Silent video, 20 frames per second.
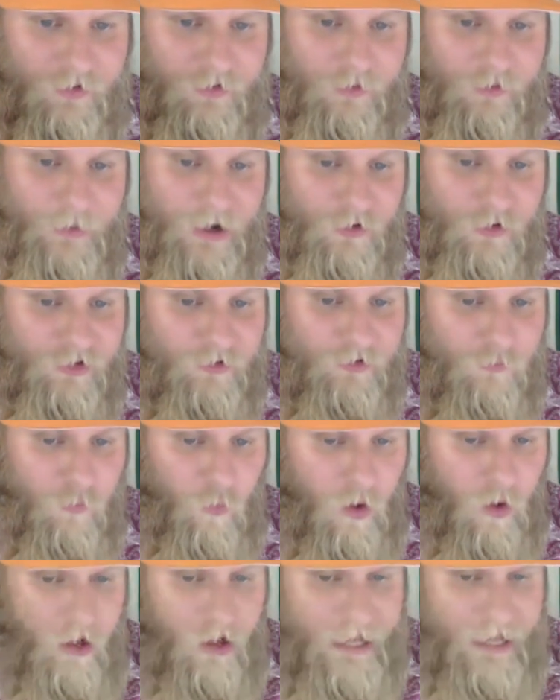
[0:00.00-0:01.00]
The Mariners have
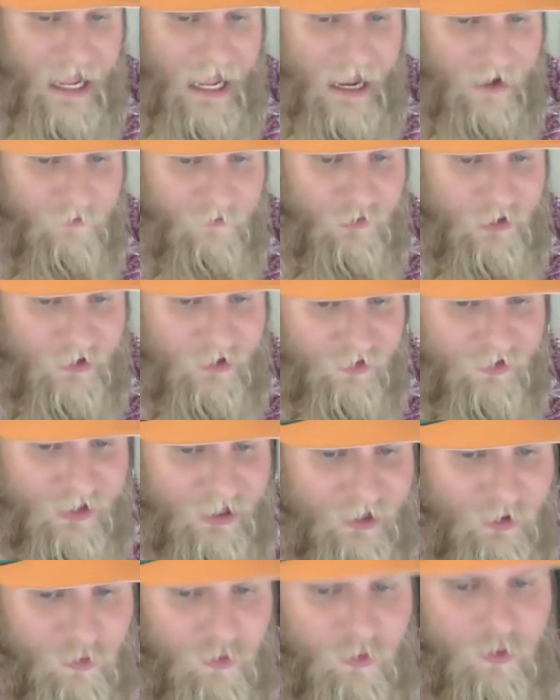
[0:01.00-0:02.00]
won every
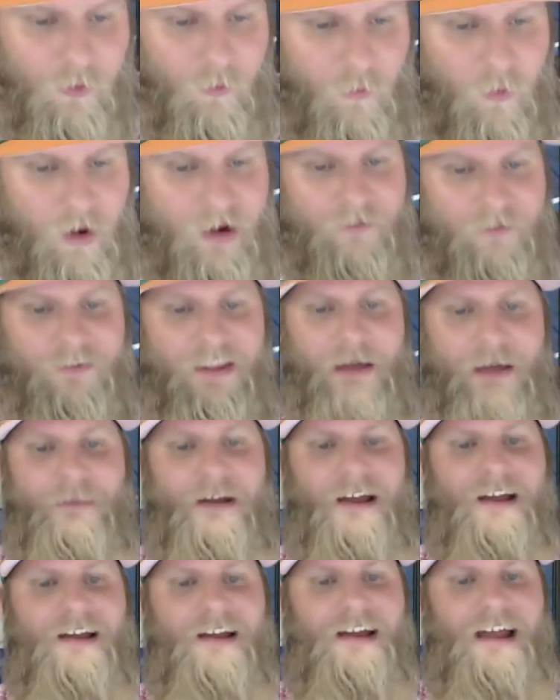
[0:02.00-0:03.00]
single one of
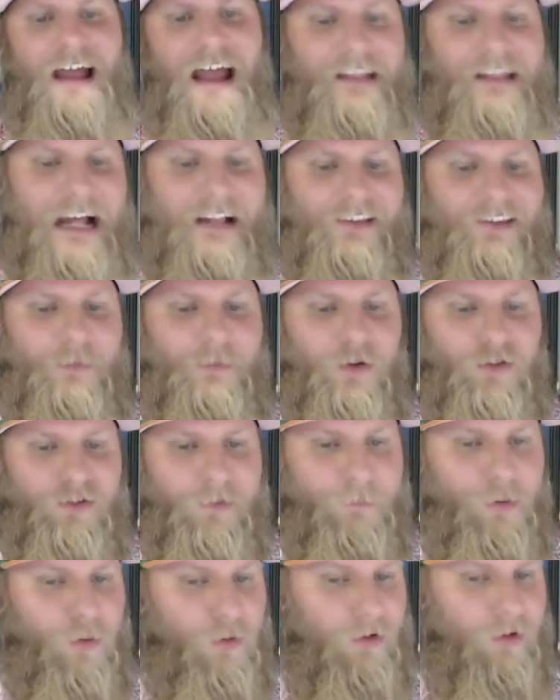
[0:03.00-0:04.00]
them, and that's the
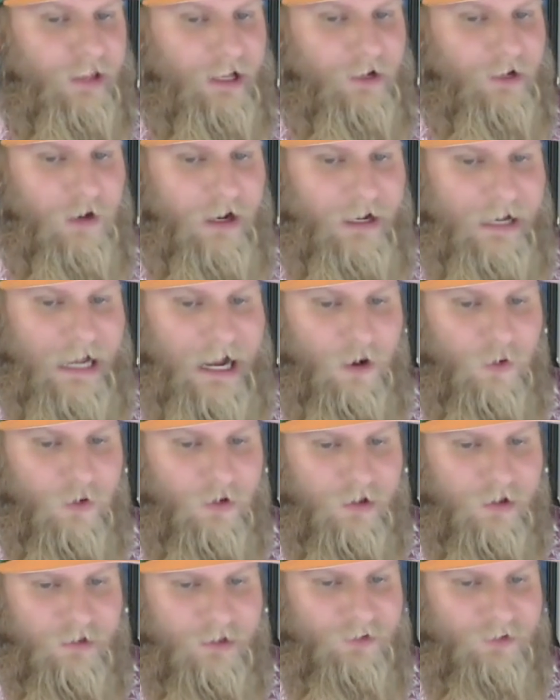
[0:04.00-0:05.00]
most important thing right now.
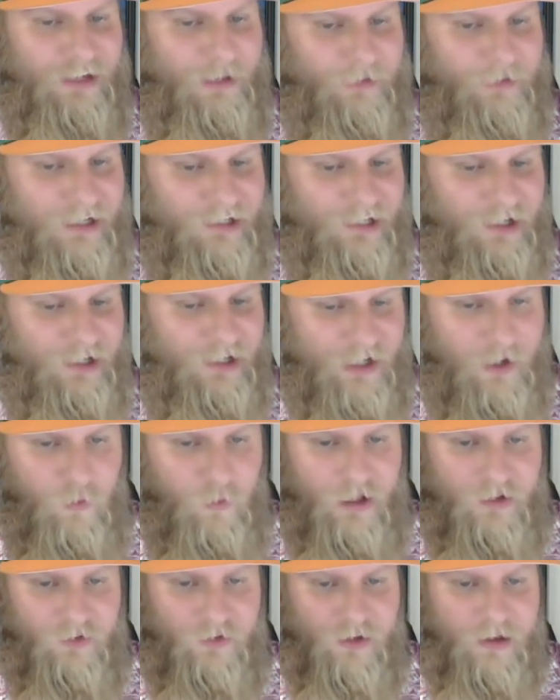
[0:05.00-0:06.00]
This team continues to
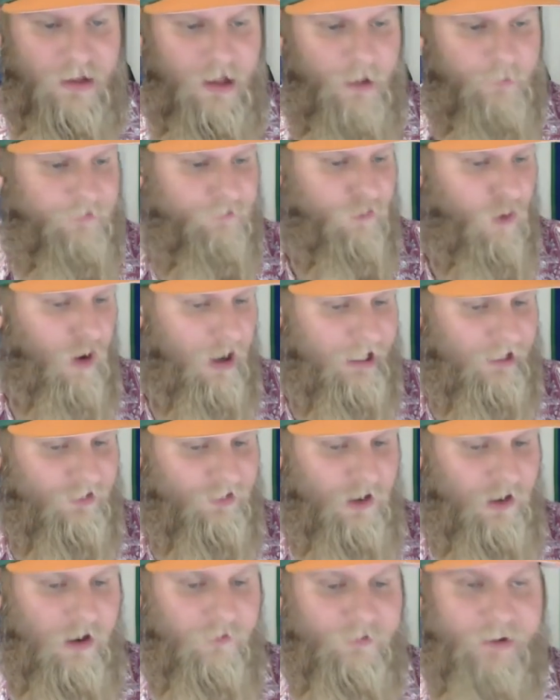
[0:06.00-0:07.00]
get wins. Before I get
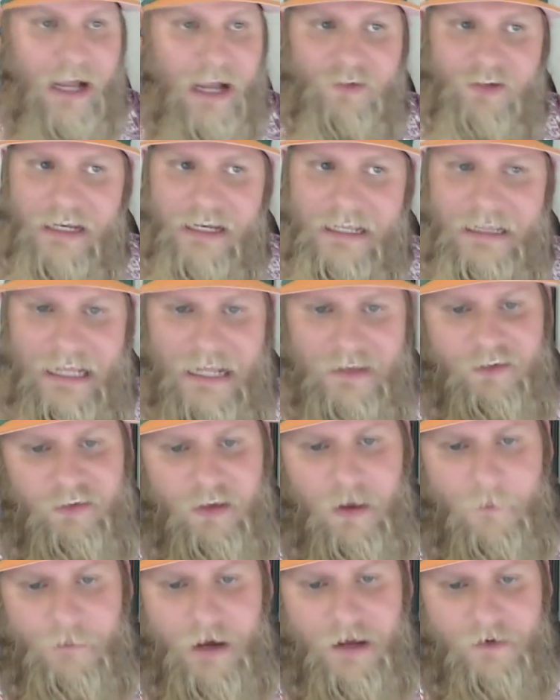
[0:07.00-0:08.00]
started, you guys can hit that
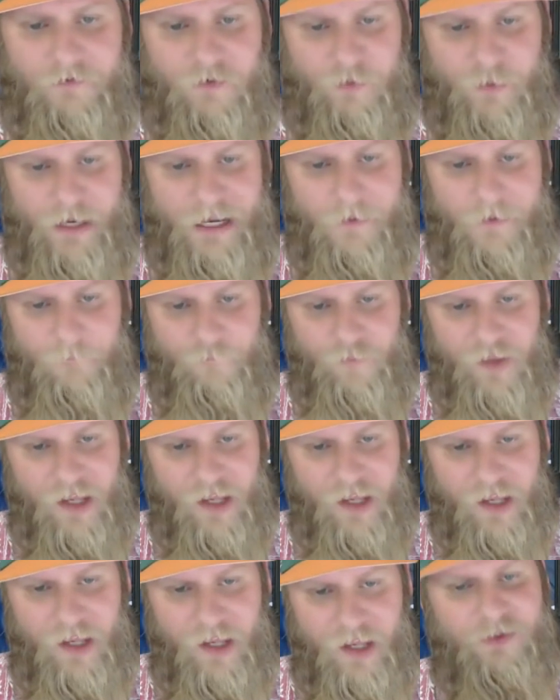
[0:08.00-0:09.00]
sub button for me.
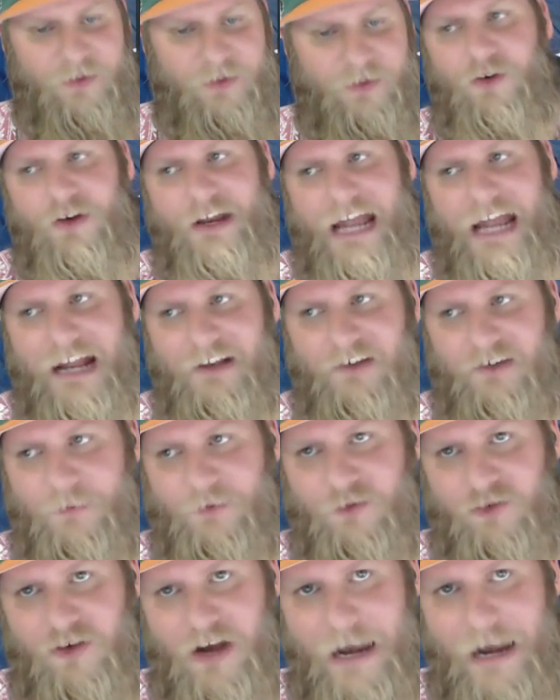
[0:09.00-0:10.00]
I am 38
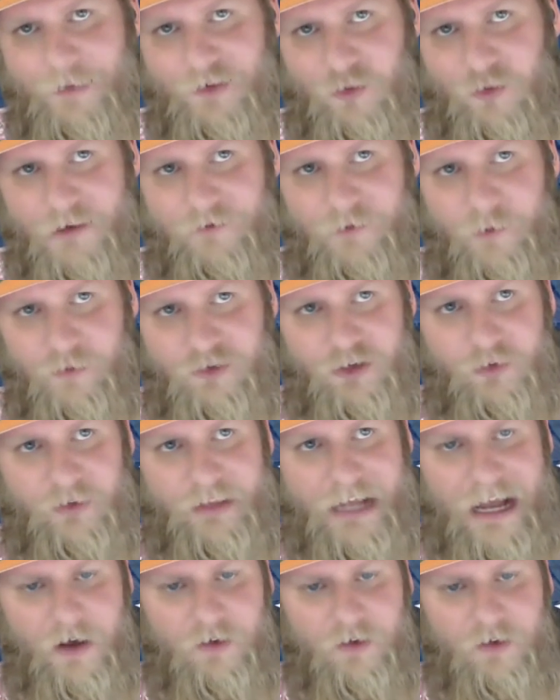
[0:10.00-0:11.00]
subscribers away from
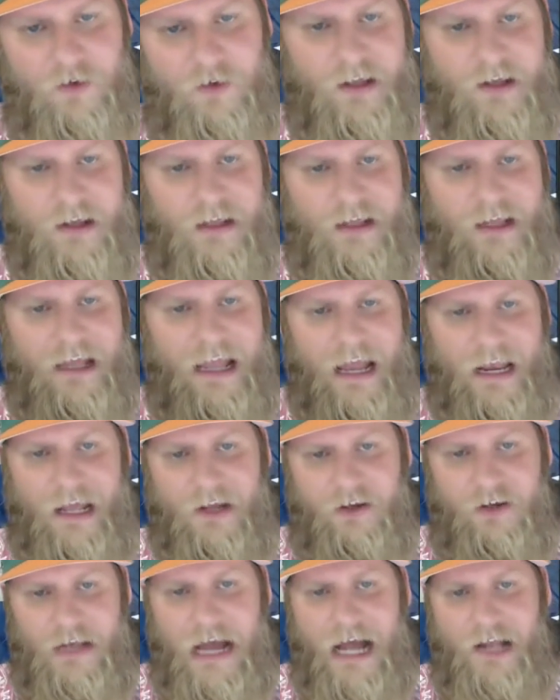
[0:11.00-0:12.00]
2,000. And
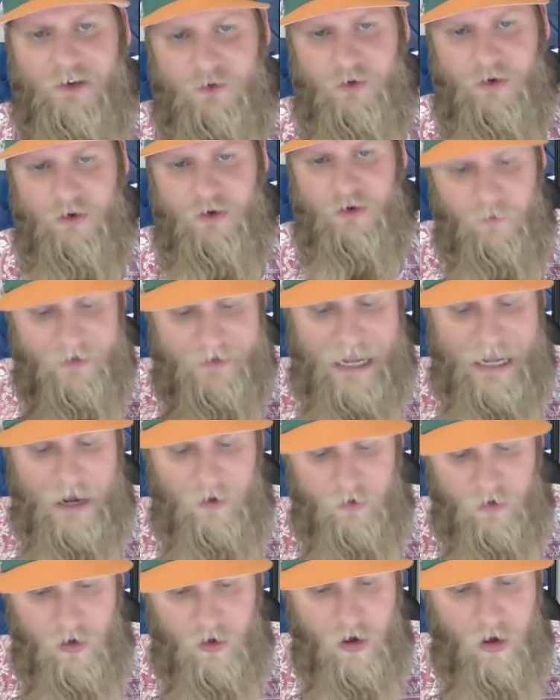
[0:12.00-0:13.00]
I could not do it
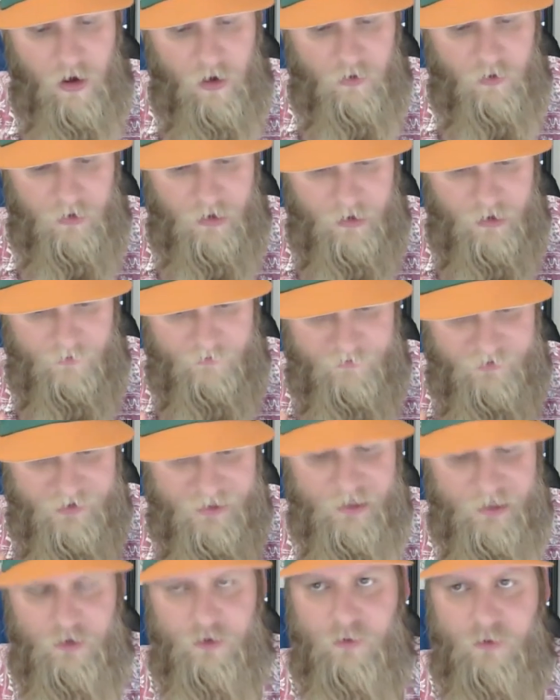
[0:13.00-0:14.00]
without all of
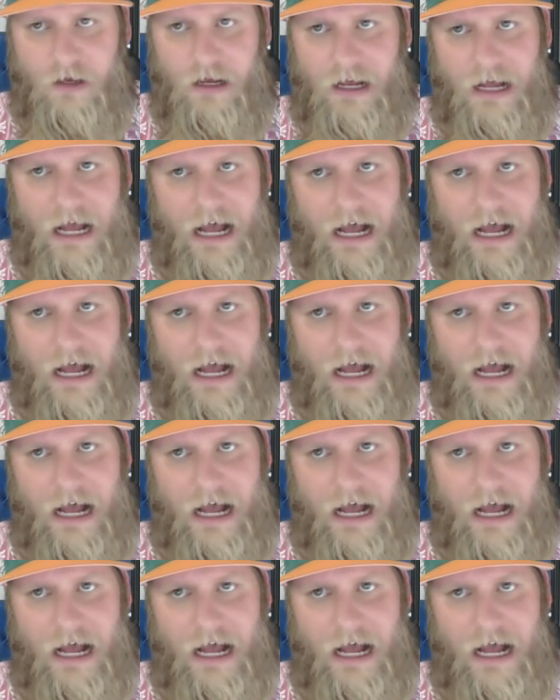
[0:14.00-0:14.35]
you.